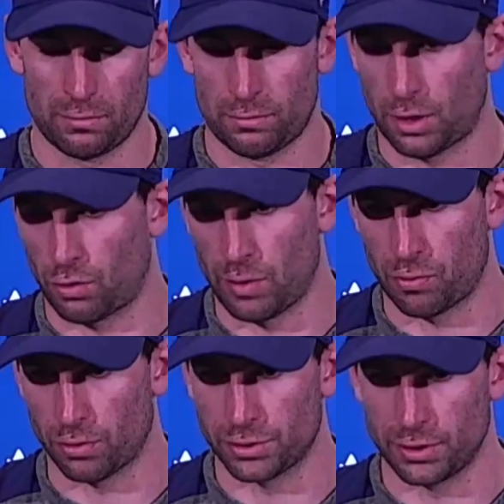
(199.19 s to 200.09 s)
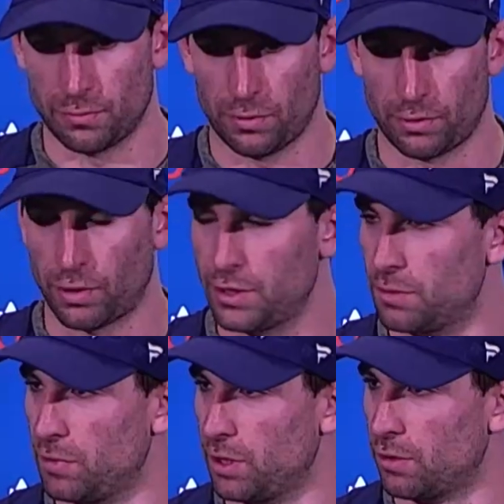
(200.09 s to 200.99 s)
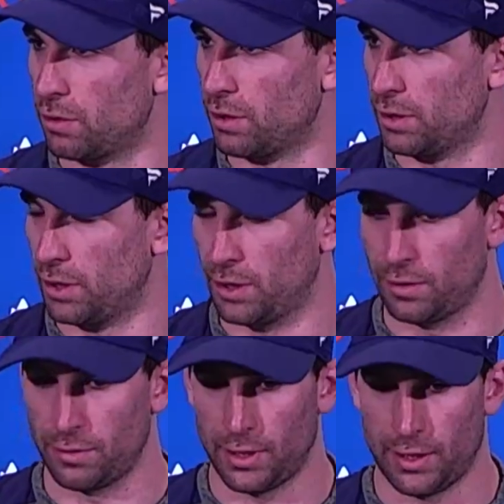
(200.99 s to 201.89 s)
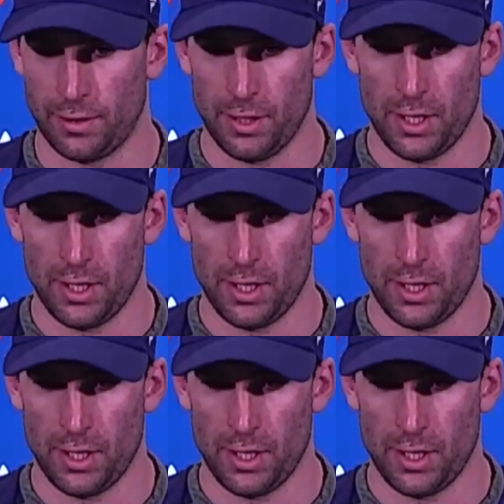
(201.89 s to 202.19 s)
a great person with a great demeanor